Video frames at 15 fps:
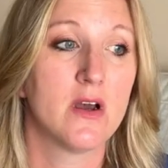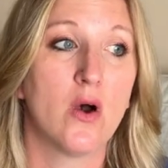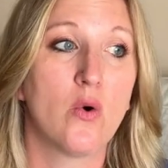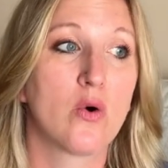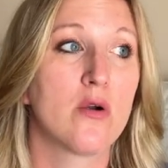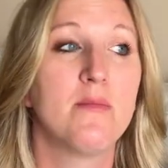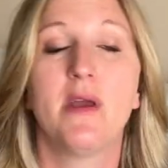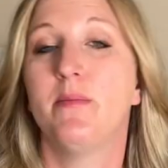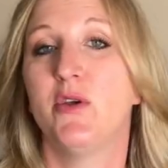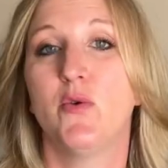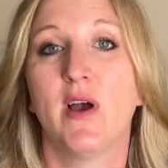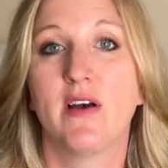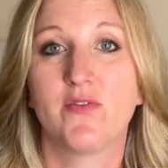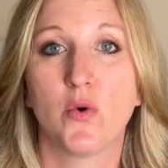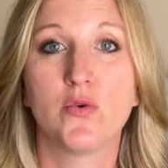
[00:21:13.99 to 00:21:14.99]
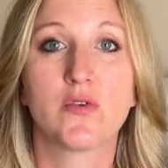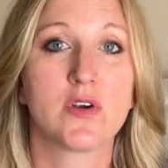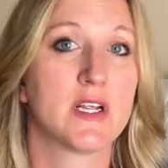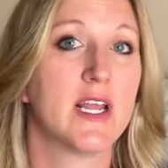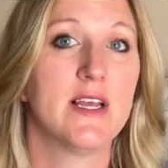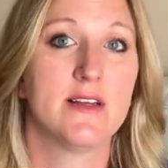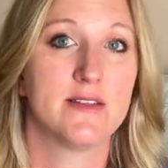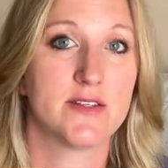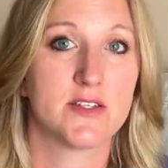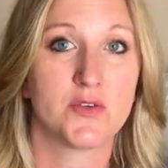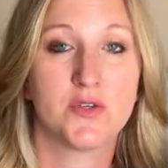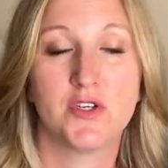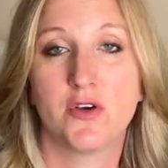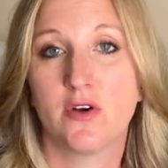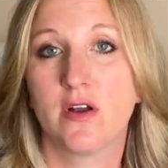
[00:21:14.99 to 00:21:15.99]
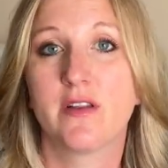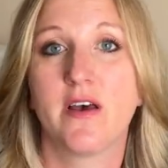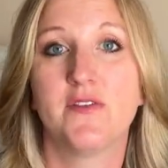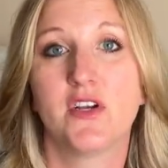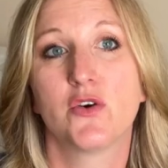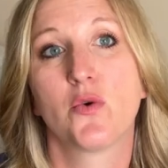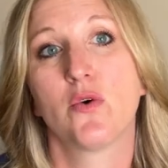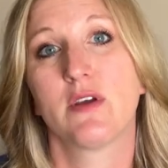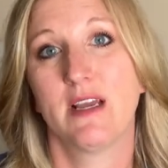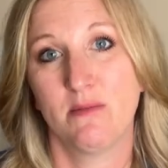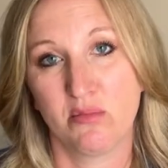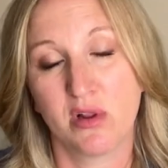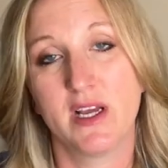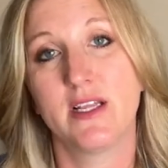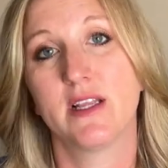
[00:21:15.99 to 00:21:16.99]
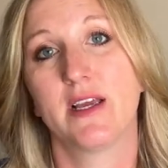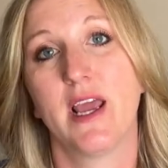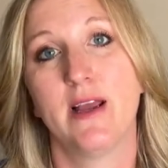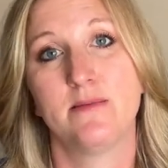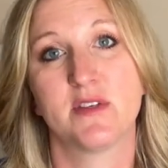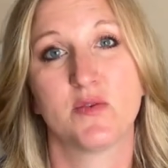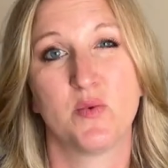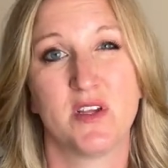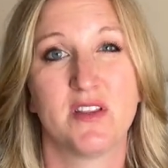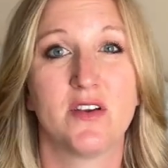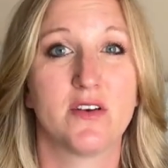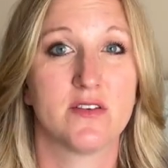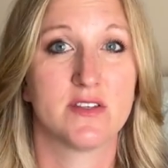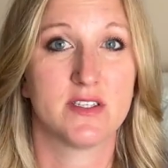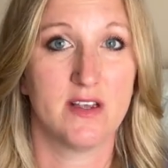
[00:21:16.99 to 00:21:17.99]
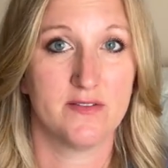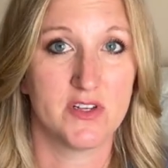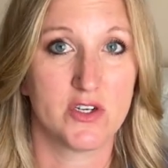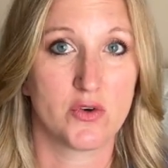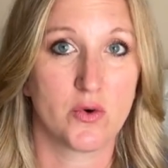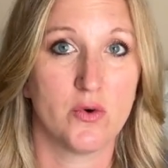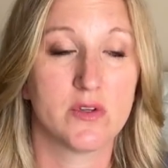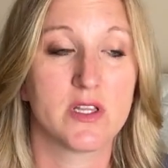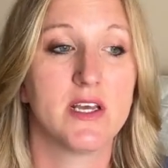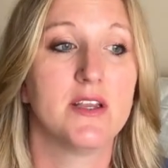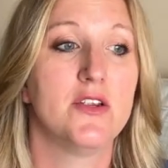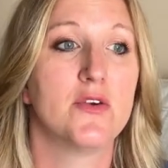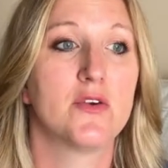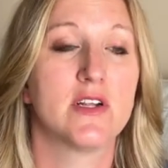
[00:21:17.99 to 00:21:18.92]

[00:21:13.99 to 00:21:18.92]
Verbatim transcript: or maybe you have older kids so your 11 year old can play the games with your seven year old and you,